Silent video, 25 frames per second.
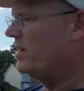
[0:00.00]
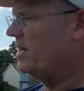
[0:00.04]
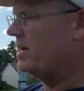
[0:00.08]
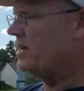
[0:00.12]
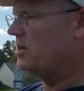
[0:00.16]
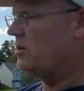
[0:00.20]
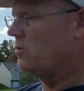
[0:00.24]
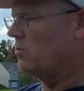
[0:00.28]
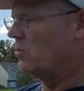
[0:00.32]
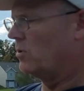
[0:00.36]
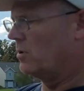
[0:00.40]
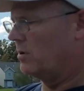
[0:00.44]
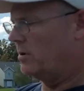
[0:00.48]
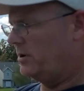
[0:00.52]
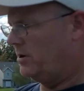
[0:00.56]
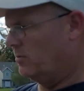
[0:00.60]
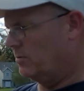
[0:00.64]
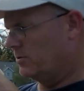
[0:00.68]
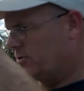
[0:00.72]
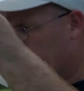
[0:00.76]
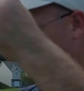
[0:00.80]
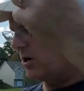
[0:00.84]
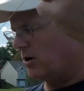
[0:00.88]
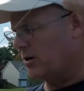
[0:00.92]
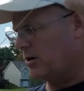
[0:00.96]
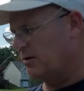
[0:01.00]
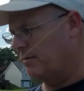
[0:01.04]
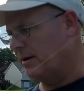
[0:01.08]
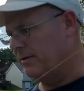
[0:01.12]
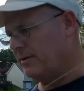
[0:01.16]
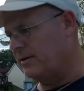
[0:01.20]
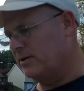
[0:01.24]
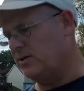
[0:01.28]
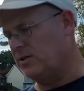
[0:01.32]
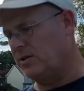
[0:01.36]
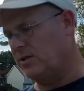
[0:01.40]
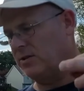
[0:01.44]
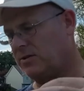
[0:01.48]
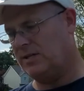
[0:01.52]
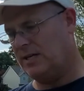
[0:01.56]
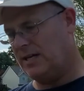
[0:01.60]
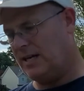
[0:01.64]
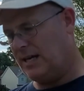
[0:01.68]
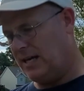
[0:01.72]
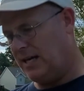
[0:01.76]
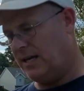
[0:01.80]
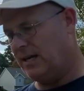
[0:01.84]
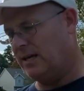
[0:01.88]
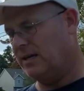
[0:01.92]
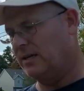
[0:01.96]
were talking about this. This
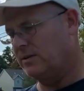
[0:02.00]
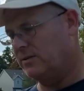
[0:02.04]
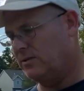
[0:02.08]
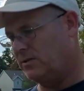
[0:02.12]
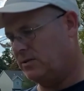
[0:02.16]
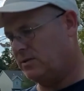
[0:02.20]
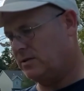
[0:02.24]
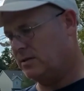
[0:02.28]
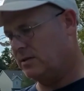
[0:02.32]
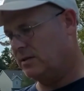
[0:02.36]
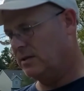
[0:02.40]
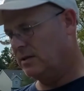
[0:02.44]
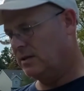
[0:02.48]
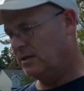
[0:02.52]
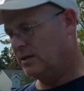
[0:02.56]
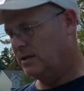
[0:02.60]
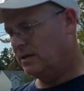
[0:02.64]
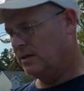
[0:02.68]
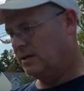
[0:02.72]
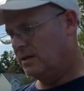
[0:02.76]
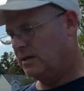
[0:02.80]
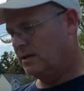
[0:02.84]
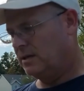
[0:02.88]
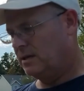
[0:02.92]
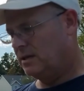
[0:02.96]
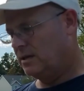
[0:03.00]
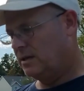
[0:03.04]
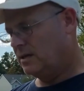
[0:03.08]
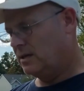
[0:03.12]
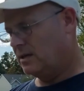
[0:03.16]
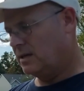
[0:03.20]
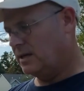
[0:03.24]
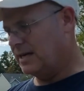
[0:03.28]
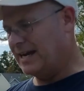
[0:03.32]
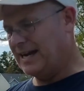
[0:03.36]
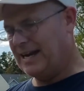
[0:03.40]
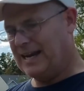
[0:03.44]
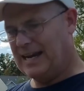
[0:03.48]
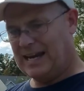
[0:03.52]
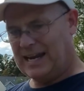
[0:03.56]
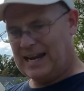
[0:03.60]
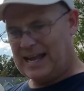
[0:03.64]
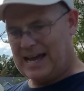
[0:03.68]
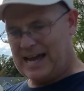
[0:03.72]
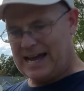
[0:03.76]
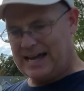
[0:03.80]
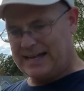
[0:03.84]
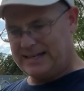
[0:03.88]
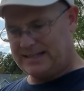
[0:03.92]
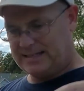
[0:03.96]
is a
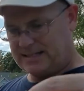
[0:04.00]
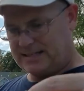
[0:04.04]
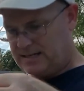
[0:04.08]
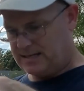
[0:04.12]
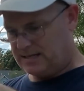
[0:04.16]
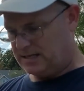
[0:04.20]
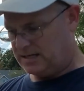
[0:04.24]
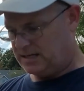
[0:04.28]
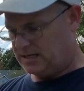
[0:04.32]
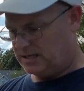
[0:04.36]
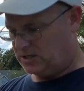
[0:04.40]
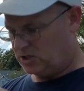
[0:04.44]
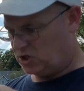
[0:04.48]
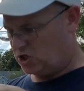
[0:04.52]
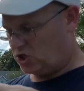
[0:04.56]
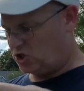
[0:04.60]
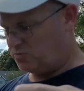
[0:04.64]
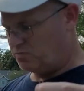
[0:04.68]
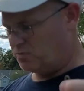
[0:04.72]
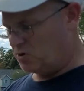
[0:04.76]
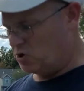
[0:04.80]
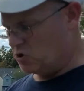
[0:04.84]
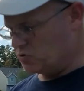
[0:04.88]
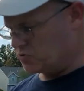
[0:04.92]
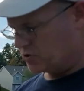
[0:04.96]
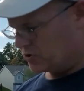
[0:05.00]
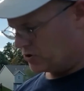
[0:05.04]
lot smoother.